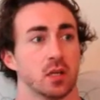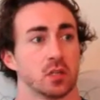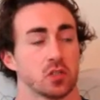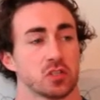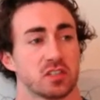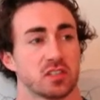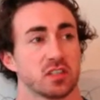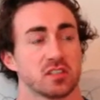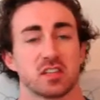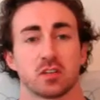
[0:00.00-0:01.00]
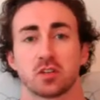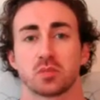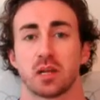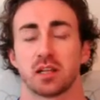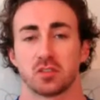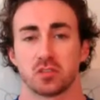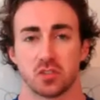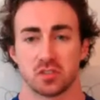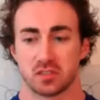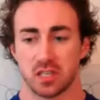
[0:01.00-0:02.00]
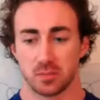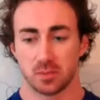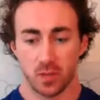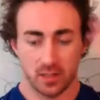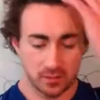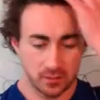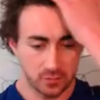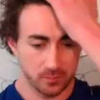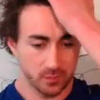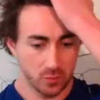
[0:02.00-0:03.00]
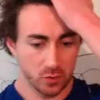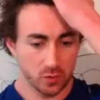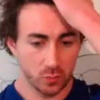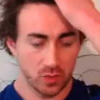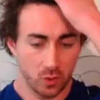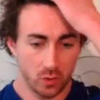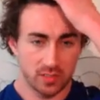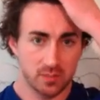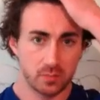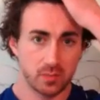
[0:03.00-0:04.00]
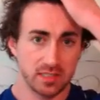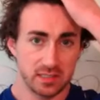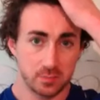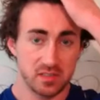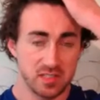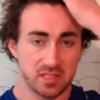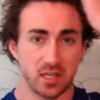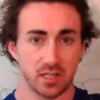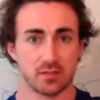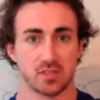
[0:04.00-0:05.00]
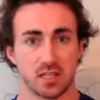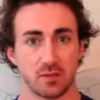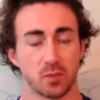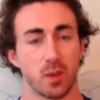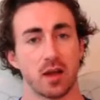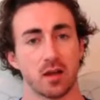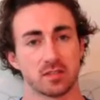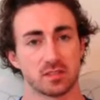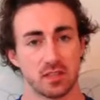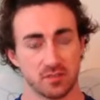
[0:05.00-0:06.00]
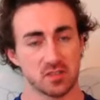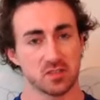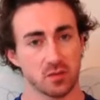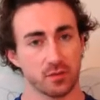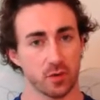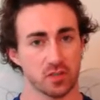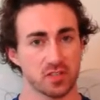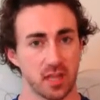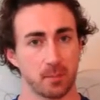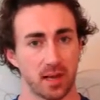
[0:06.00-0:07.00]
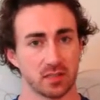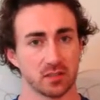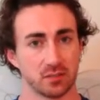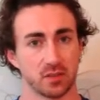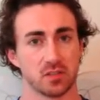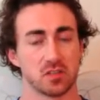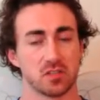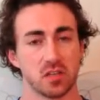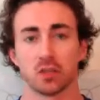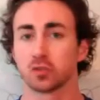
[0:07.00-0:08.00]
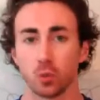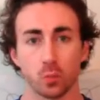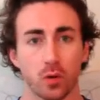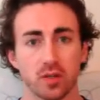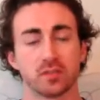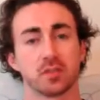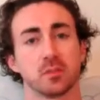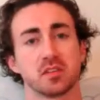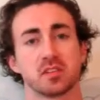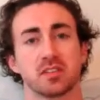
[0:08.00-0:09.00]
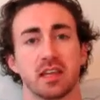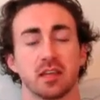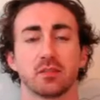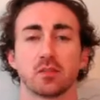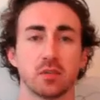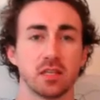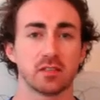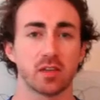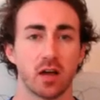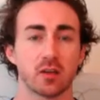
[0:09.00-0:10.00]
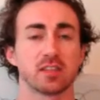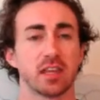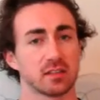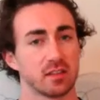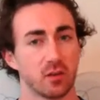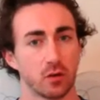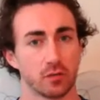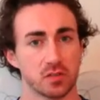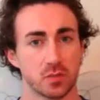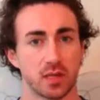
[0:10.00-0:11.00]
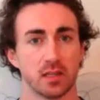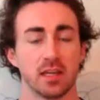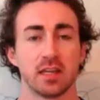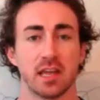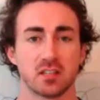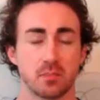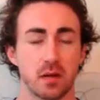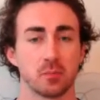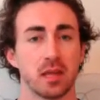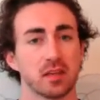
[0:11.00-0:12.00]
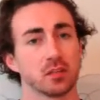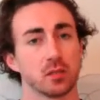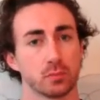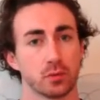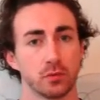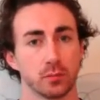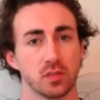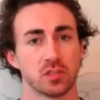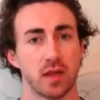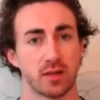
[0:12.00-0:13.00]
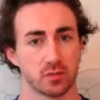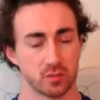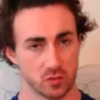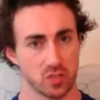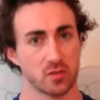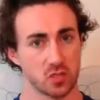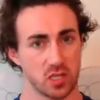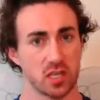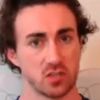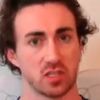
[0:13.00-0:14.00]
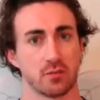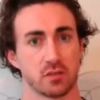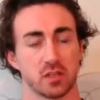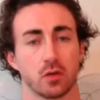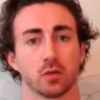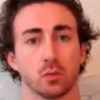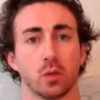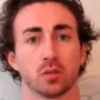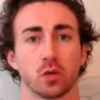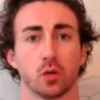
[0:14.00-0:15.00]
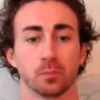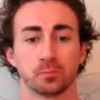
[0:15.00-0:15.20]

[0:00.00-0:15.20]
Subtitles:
Just to consider as well, and just keep in mind, look, we all lead busy lives. If this is your first step back into fitness, don't worry if you miss a day. If you're really tired, take a day off as well. It's about making improvements rather than changing everything all at one go.